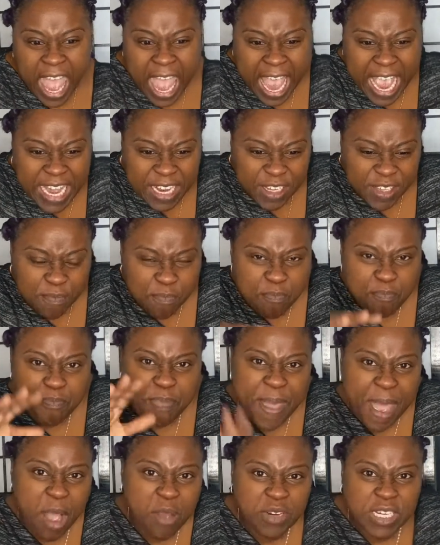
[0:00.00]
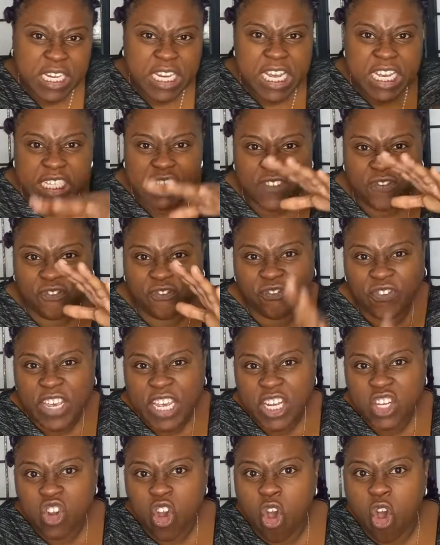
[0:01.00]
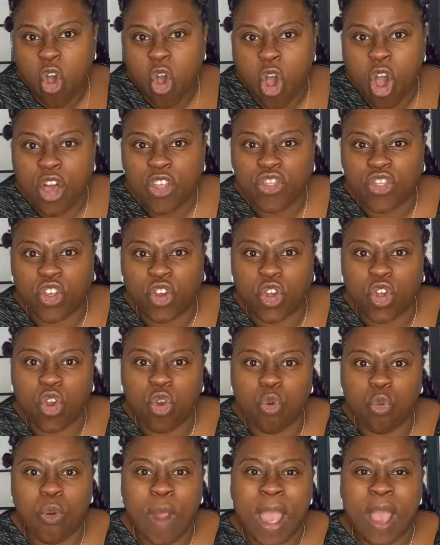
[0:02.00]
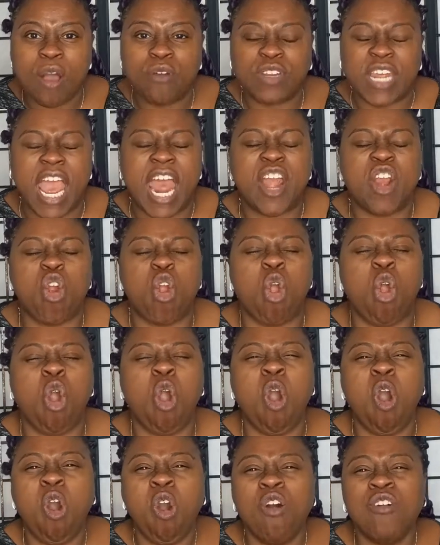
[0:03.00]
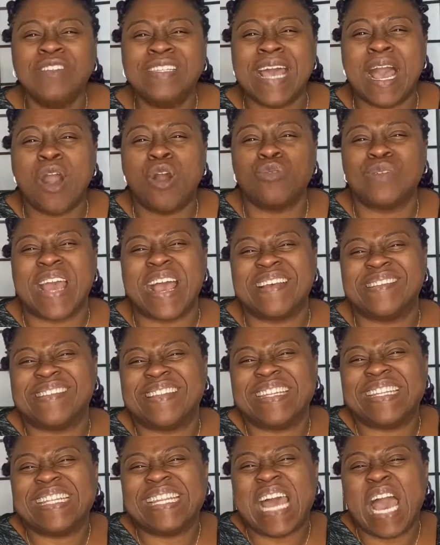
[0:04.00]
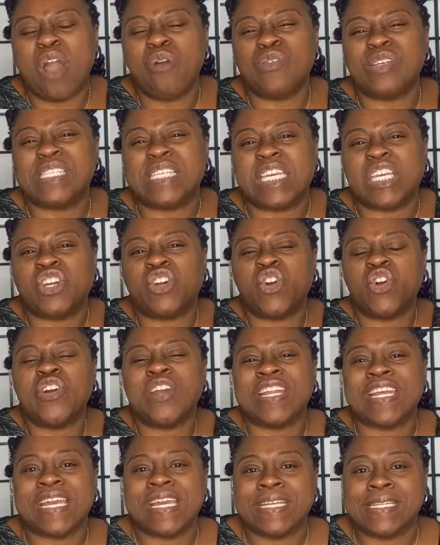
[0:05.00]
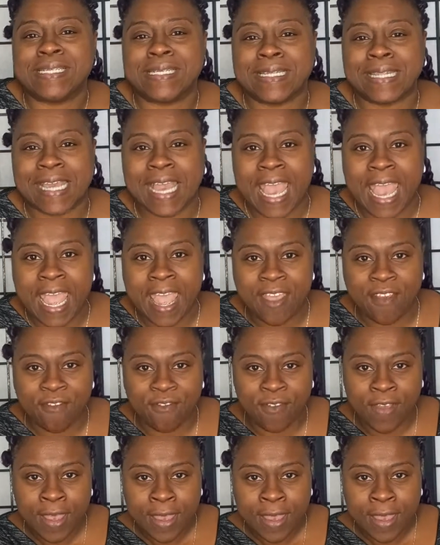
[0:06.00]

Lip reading: and pounded his feet on the ground and called out as loud as he could into the cave